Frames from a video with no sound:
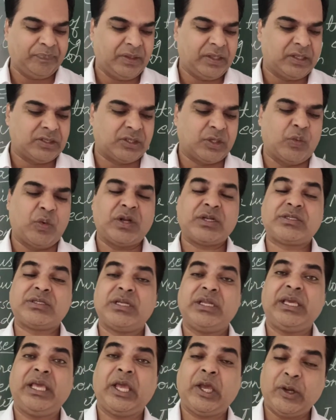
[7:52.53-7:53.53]
So
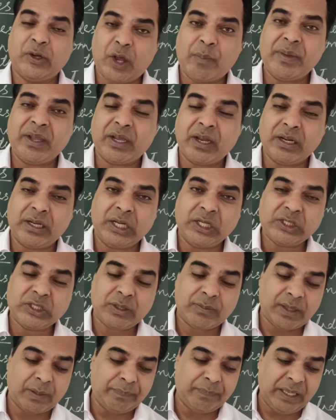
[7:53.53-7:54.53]
worsening economic condition
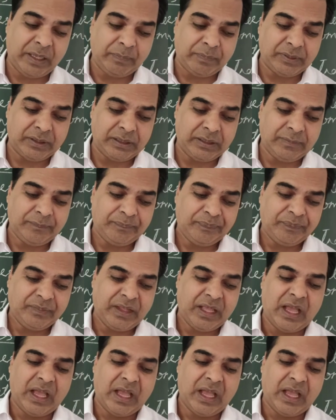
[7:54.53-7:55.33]
of the people,